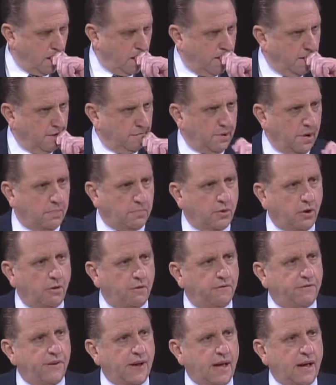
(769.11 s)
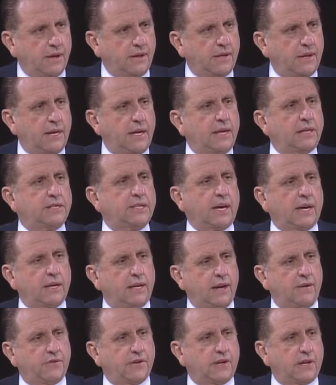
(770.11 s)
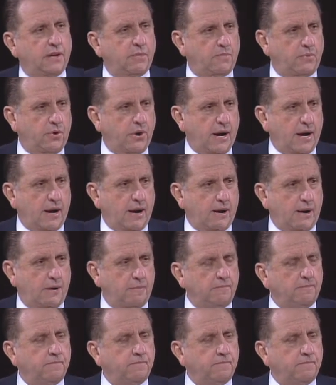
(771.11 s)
but profoundly significant prayer.